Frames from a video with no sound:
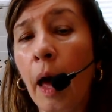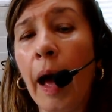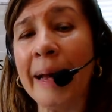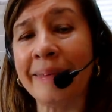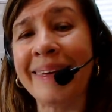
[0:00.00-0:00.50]

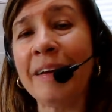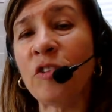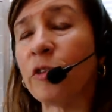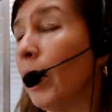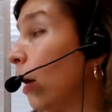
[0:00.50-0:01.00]
I
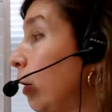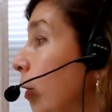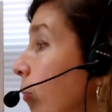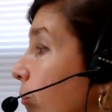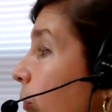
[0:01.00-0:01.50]
teach that.
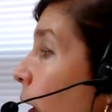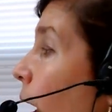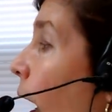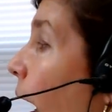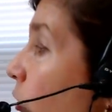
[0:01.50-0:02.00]

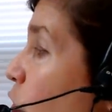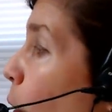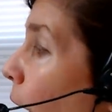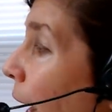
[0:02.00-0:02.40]
So I